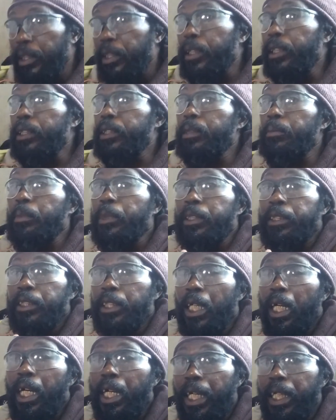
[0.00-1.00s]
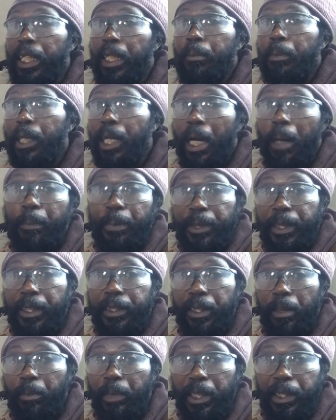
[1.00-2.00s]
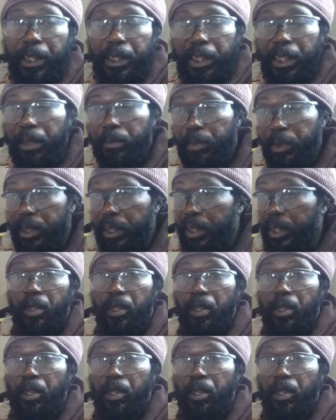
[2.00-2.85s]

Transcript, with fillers: my joy and my happiness and my entertainment thing.